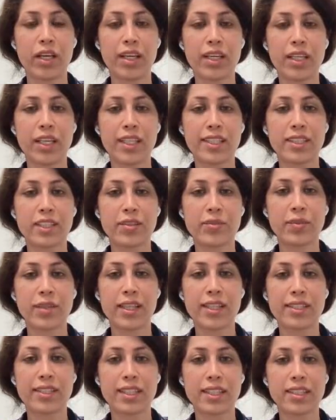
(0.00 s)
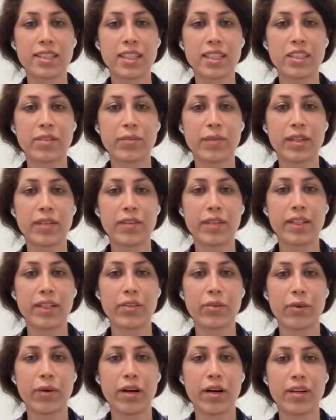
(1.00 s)
In extreme cases, it may
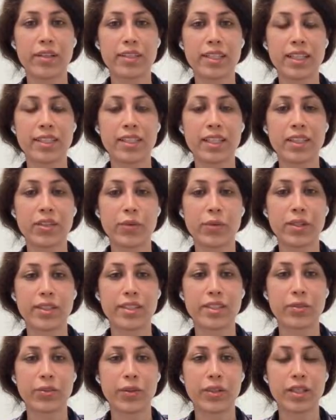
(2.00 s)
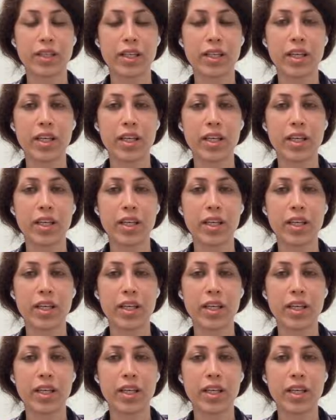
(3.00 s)
lead to heart attack or a stroke.